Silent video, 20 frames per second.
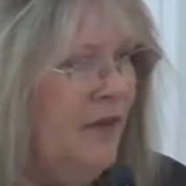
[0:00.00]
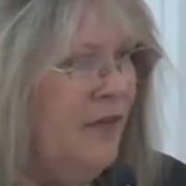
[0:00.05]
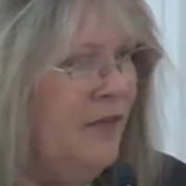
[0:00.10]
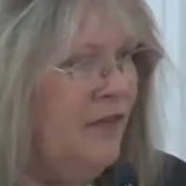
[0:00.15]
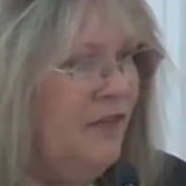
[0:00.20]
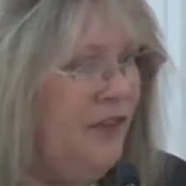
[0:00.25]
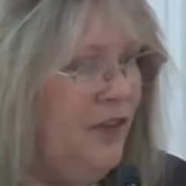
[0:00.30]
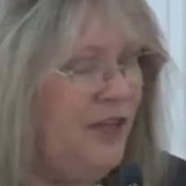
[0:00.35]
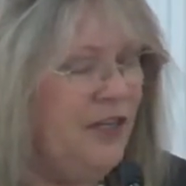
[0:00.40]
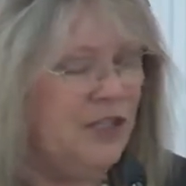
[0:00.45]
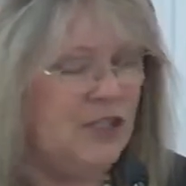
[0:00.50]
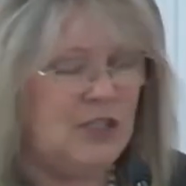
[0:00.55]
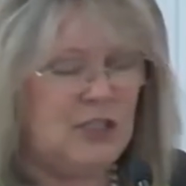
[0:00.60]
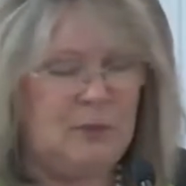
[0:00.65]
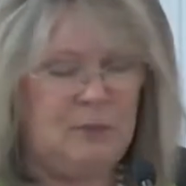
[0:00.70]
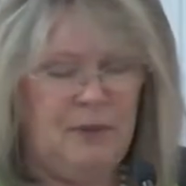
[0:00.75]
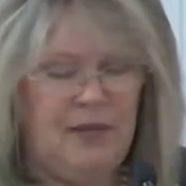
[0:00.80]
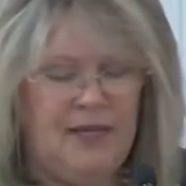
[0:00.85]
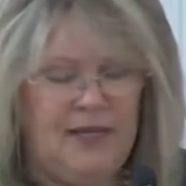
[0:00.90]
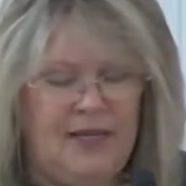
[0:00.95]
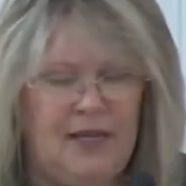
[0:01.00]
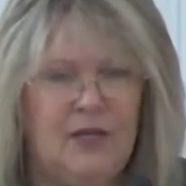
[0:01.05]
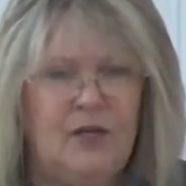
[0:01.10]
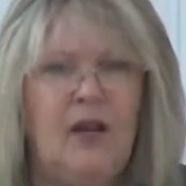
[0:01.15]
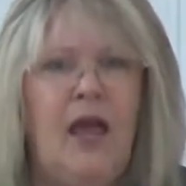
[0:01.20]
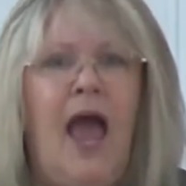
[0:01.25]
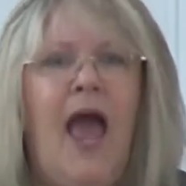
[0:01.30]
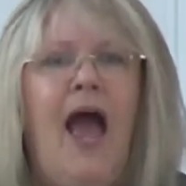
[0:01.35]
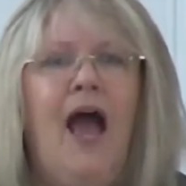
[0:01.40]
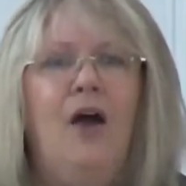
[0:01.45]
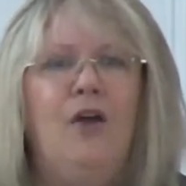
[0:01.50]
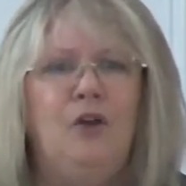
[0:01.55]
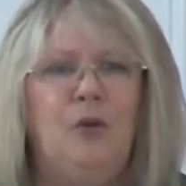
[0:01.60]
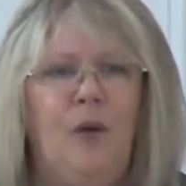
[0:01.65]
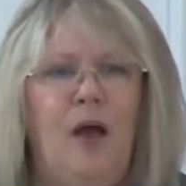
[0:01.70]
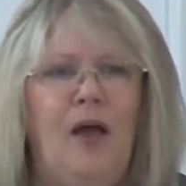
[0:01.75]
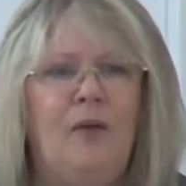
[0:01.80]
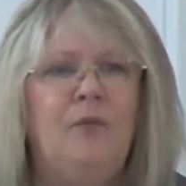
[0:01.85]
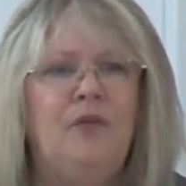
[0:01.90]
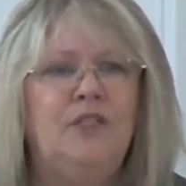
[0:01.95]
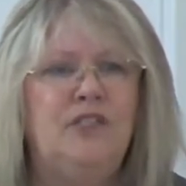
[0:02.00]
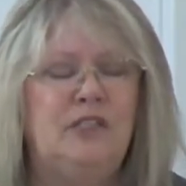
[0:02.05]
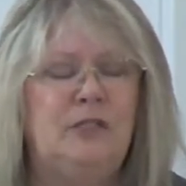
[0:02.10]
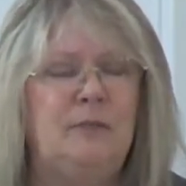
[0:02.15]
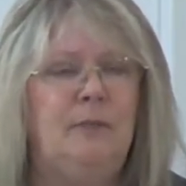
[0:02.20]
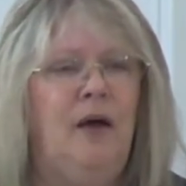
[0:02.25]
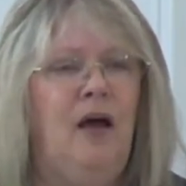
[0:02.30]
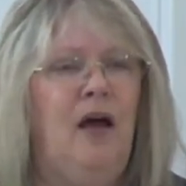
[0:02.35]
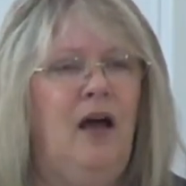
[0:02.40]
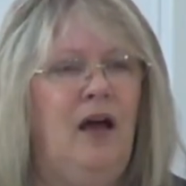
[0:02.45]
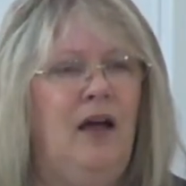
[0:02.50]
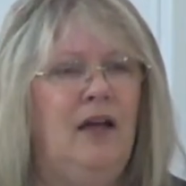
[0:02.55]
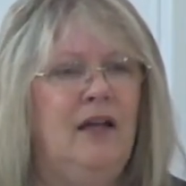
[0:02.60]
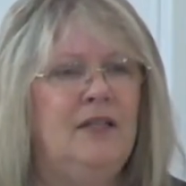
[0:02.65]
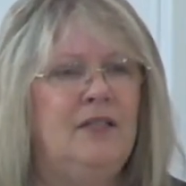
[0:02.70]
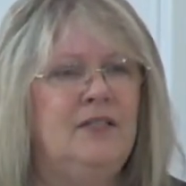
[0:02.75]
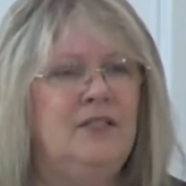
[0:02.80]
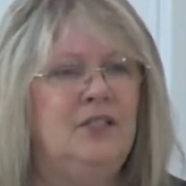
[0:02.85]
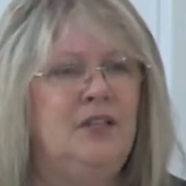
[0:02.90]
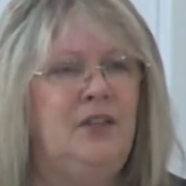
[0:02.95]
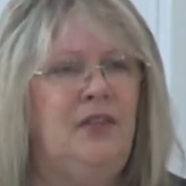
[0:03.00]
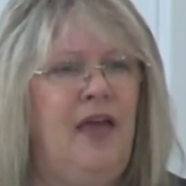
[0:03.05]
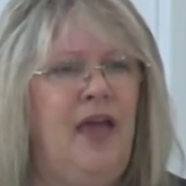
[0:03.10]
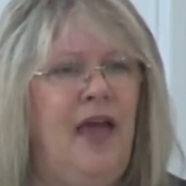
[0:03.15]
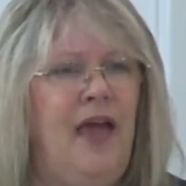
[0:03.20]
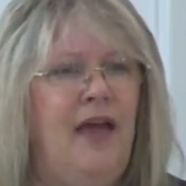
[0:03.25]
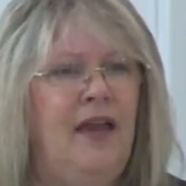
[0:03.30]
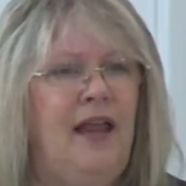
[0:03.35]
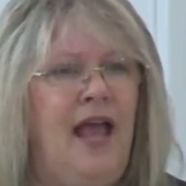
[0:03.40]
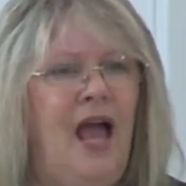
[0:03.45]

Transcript: finished speaking, how do I respond to that?